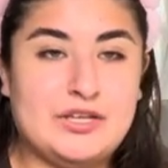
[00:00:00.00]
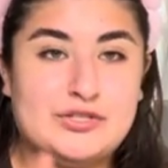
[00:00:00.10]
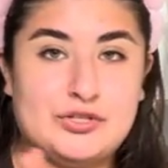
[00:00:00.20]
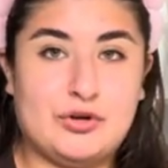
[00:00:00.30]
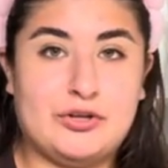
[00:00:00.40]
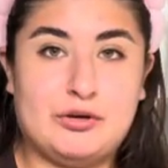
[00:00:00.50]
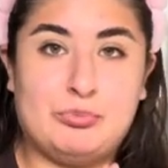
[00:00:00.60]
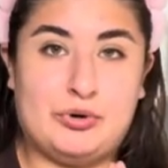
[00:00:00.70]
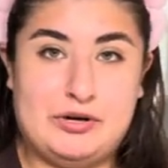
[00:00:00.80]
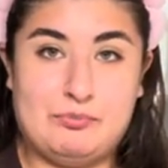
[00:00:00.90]
so the
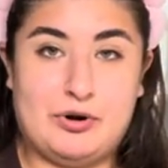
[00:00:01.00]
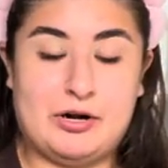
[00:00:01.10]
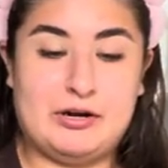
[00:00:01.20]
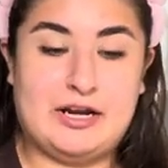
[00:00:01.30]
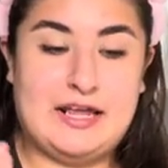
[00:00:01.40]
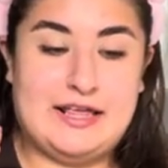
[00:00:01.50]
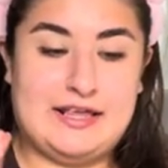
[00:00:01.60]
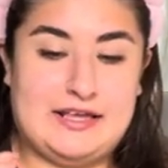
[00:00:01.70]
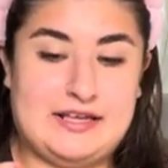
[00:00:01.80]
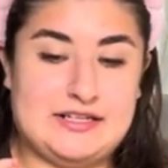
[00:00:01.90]
important part
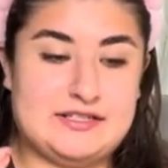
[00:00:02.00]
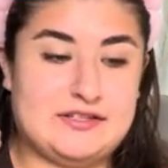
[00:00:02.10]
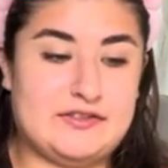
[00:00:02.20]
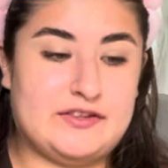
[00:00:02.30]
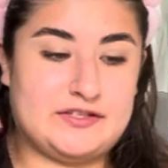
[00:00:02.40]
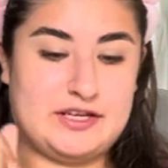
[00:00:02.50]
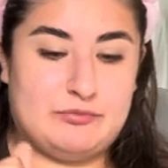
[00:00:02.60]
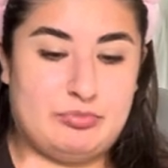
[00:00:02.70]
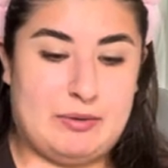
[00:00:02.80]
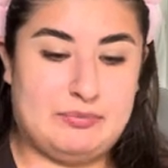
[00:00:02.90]
is the skin
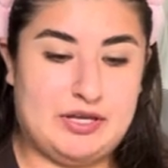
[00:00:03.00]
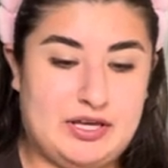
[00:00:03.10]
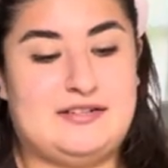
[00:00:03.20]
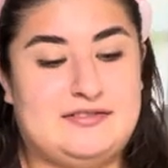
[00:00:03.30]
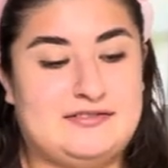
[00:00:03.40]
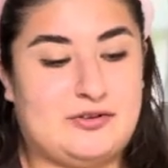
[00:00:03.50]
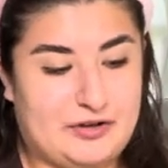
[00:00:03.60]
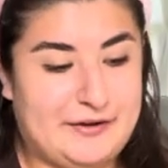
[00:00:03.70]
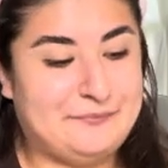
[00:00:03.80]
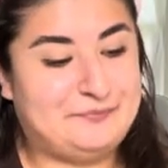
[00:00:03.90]
prepping
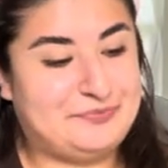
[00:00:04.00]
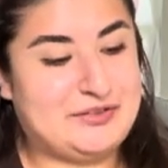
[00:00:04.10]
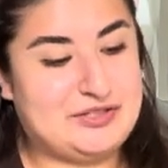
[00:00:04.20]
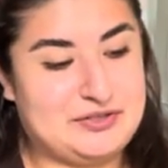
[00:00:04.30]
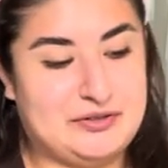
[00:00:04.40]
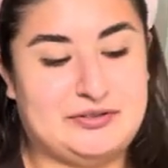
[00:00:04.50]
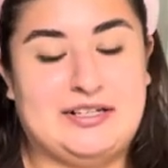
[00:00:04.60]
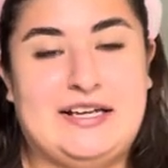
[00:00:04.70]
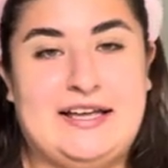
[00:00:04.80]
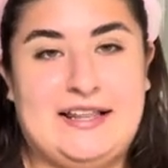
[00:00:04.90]
okay so
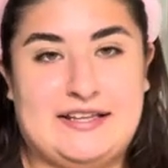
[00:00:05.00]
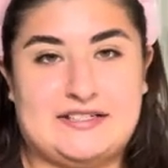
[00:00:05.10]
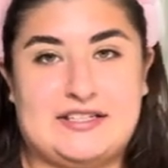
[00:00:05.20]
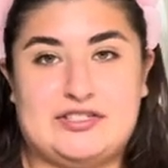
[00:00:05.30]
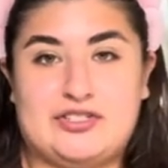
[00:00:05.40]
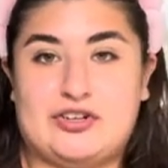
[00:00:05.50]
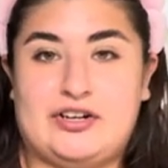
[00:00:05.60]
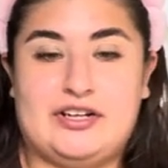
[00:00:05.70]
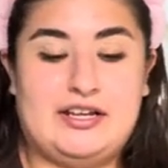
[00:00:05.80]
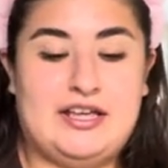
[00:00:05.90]
let's get
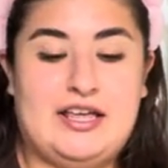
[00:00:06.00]
started